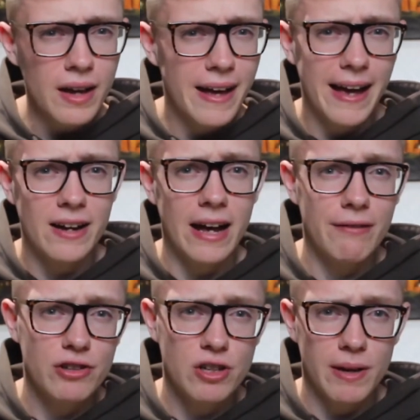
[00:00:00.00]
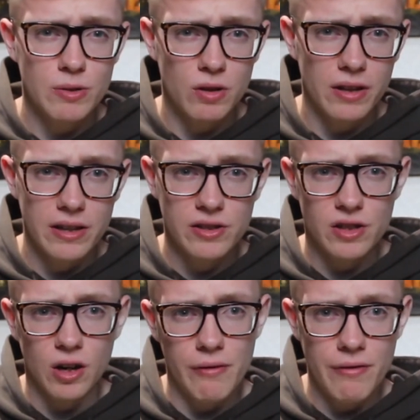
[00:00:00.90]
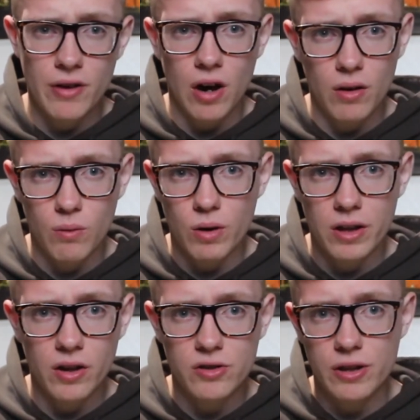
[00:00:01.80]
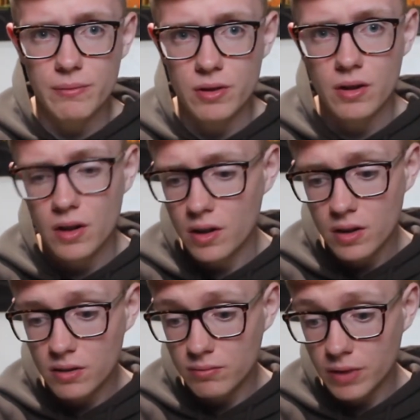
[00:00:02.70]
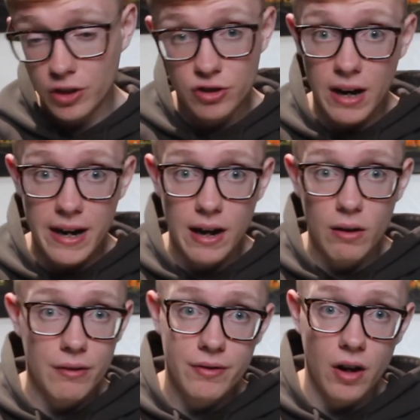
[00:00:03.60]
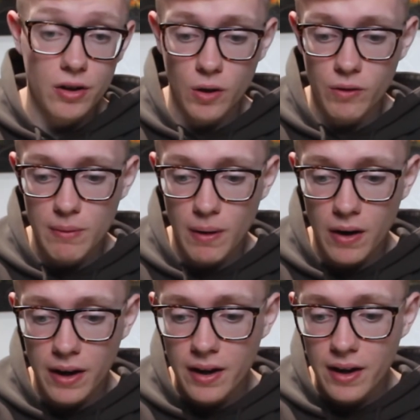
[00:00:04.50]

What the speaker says: Again, not every gym has one of these, so if you've got one at your gym, you could try it out. If not, don't worry about it.